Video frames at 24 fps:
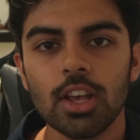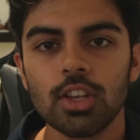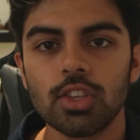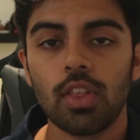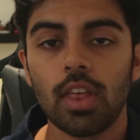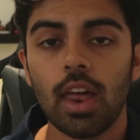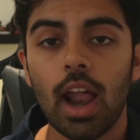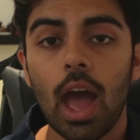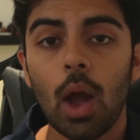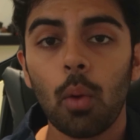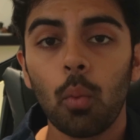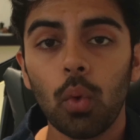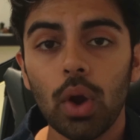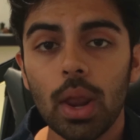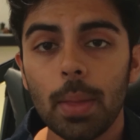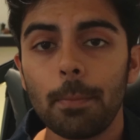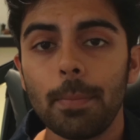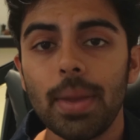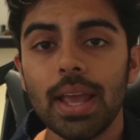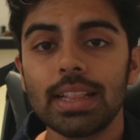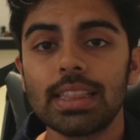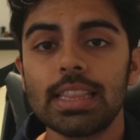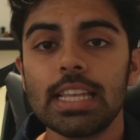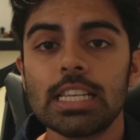so that I wouldn't
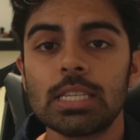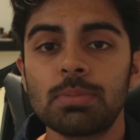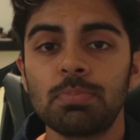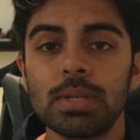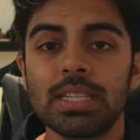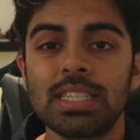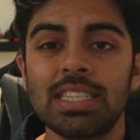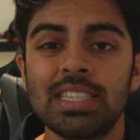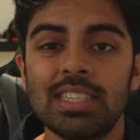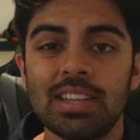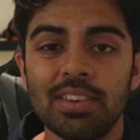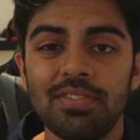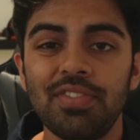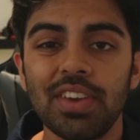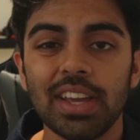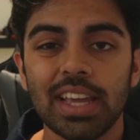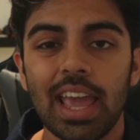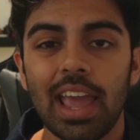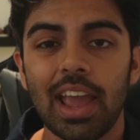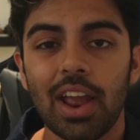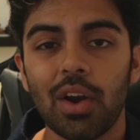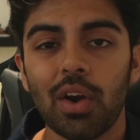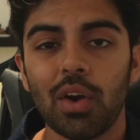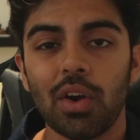make the
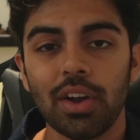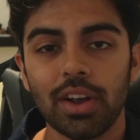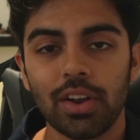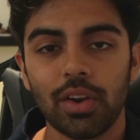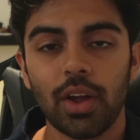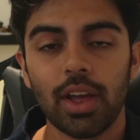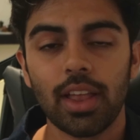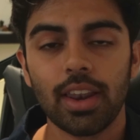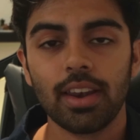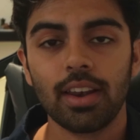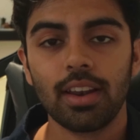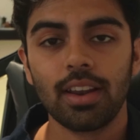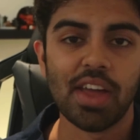specific error again.